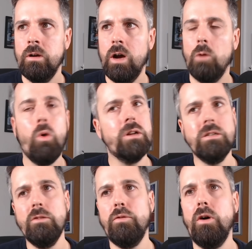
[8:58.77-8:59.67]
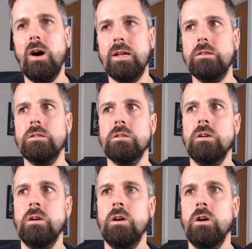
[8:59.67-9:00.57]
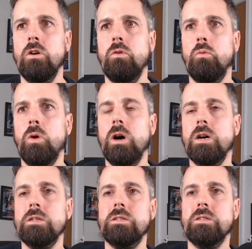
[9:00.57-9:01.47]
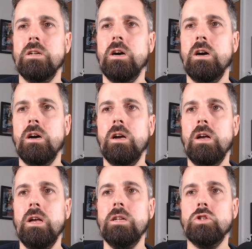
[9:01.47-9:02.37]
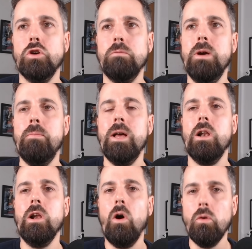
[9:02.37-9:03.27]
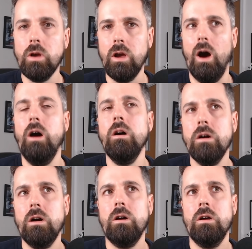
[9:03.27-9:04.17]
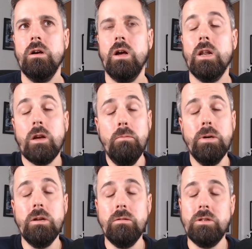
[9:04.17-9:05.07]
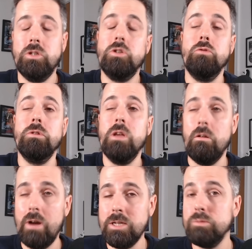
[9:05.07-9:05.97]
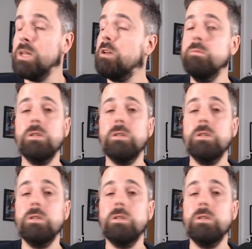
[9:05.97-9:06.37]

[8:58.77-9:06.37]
And what I did find was it took me a bit longer. And it could be to do with the arrangement, it could be